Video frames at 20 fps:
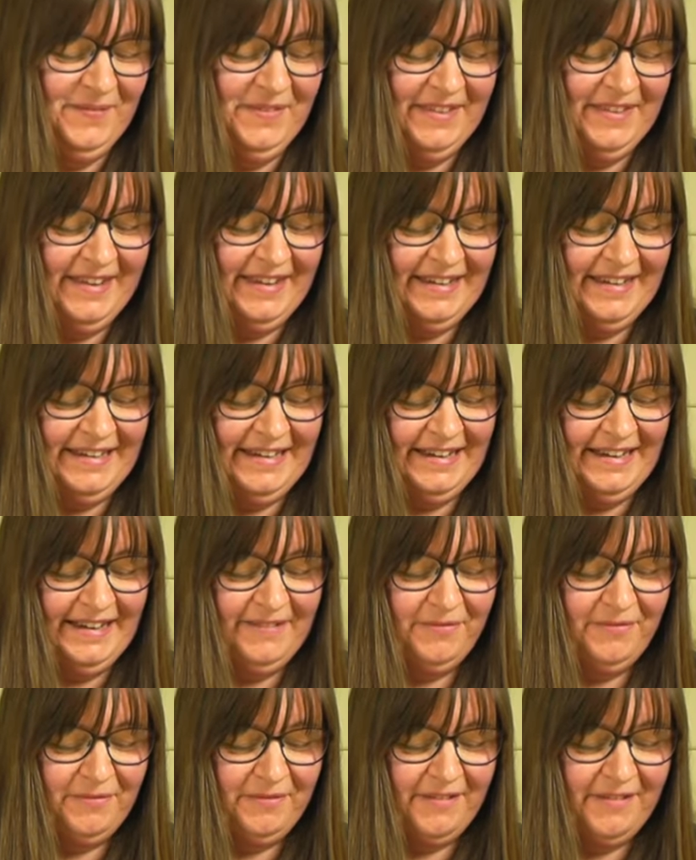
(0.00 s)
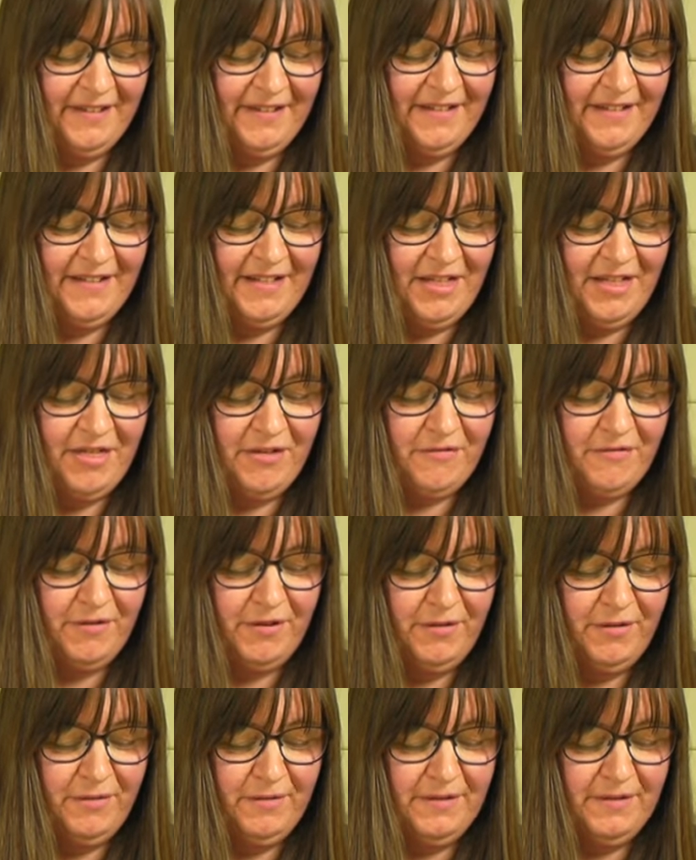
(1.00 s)
needle in,
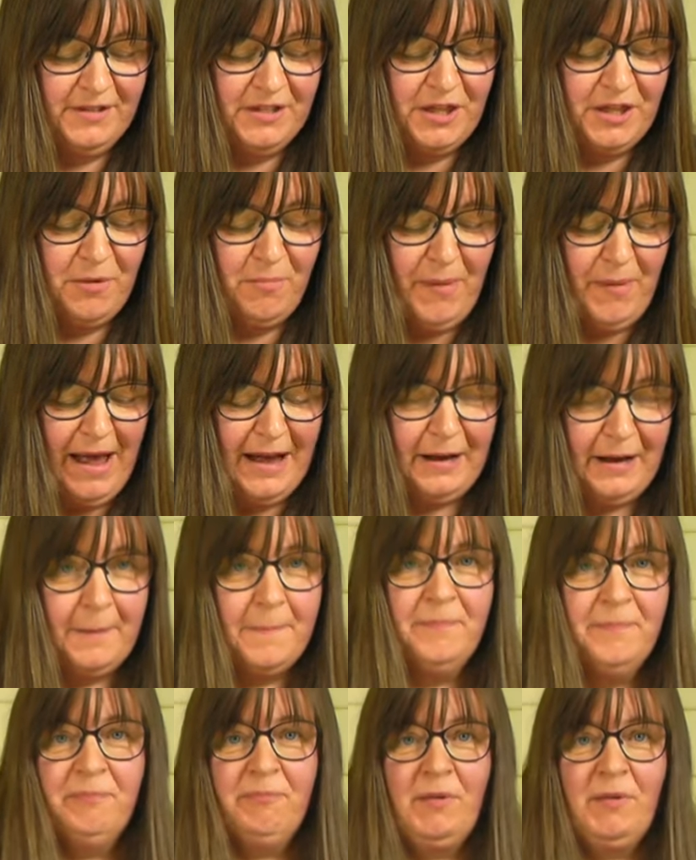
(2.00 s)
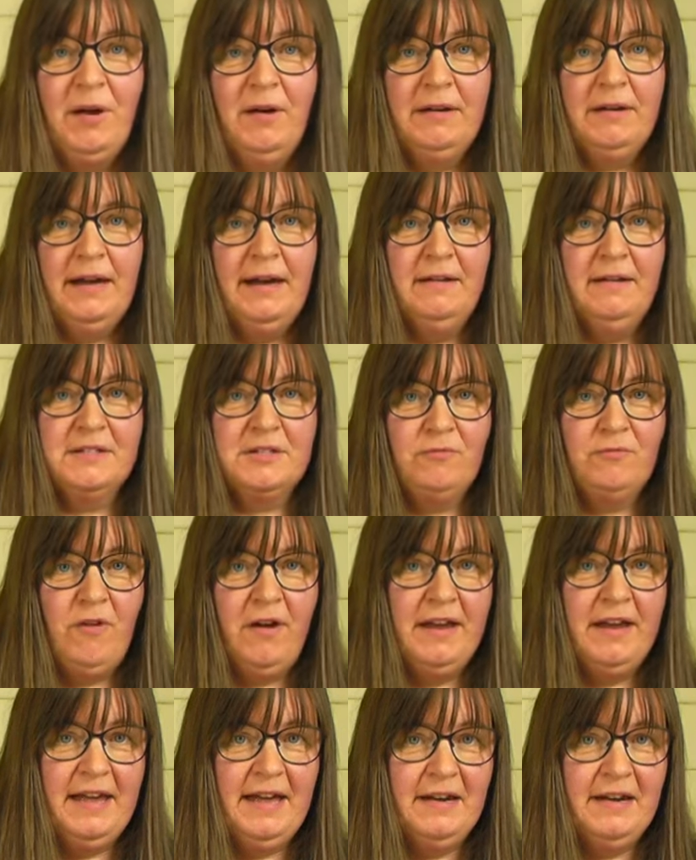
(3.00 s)
through to the back. Okay, it's a
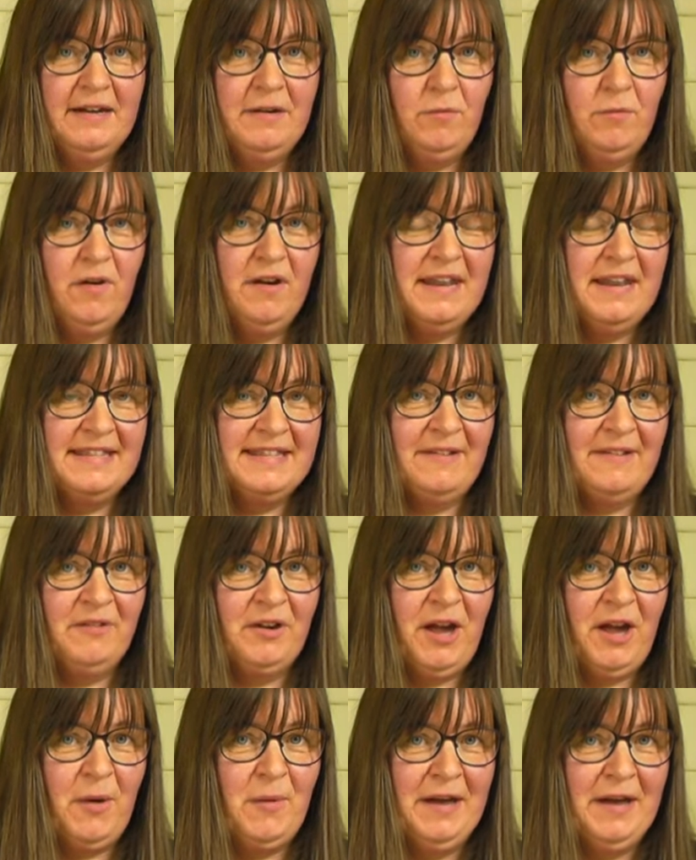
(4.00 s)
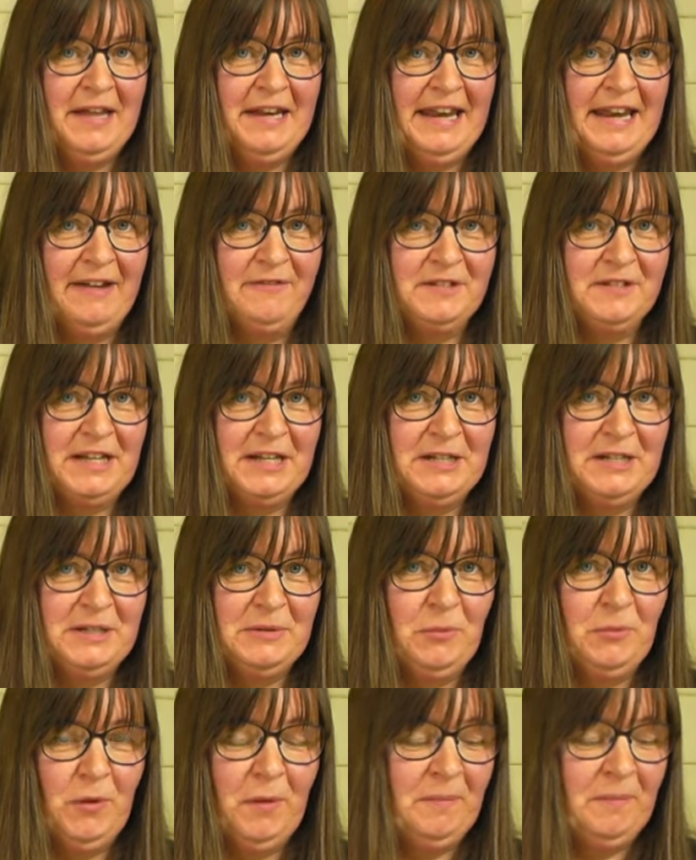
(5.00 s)
right-handed one, let's have a go at a
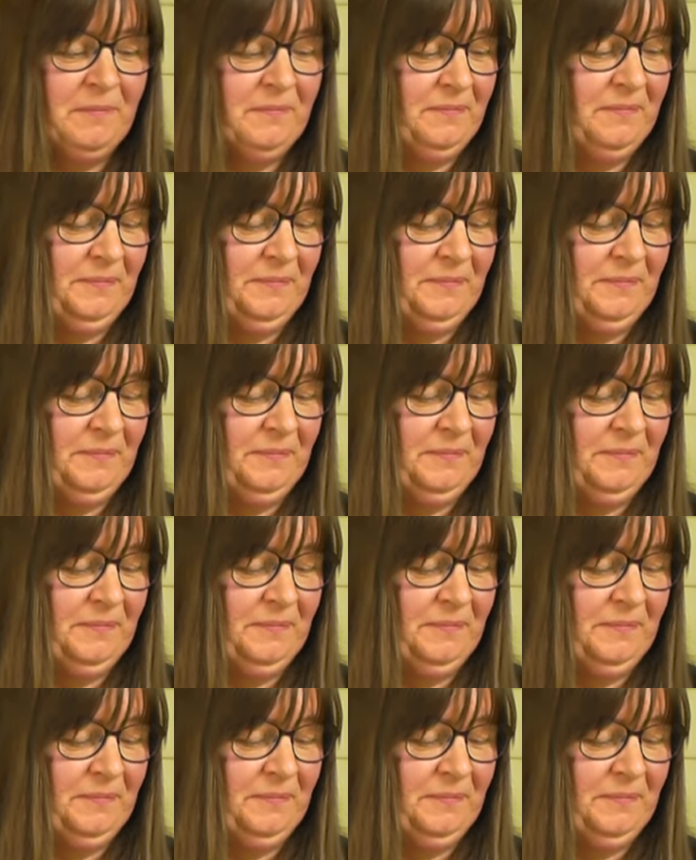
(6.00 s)
left-handed one.